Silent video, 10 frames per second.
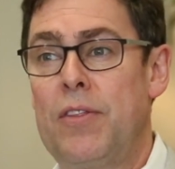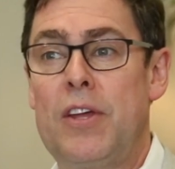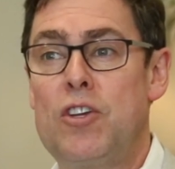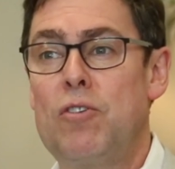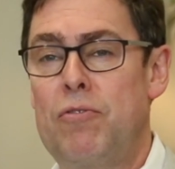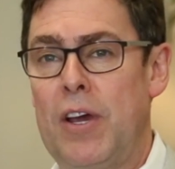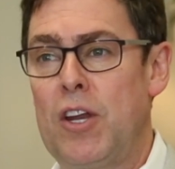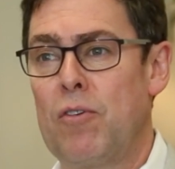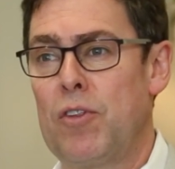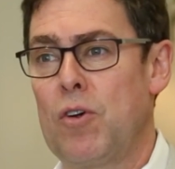and they do
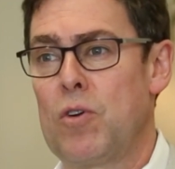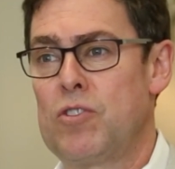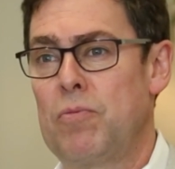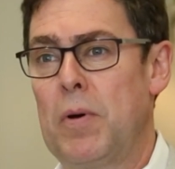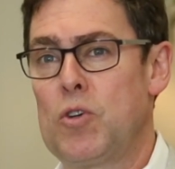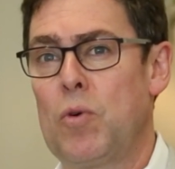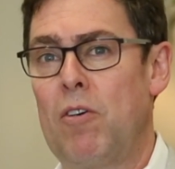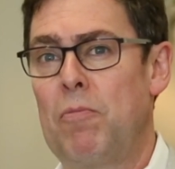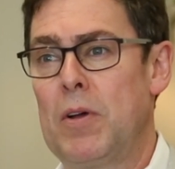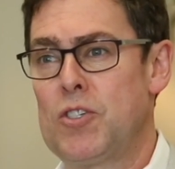fade over the course of about
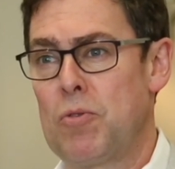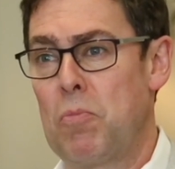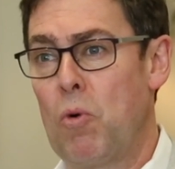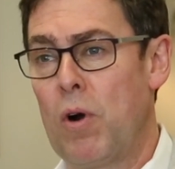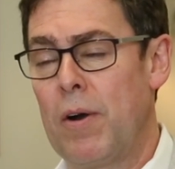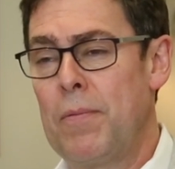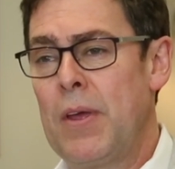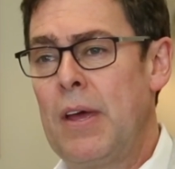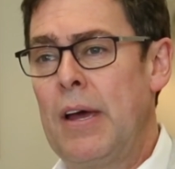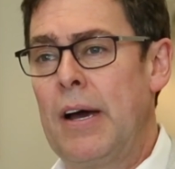12 months or more.
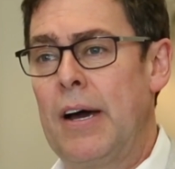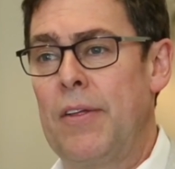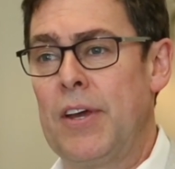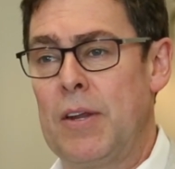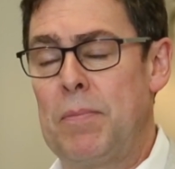They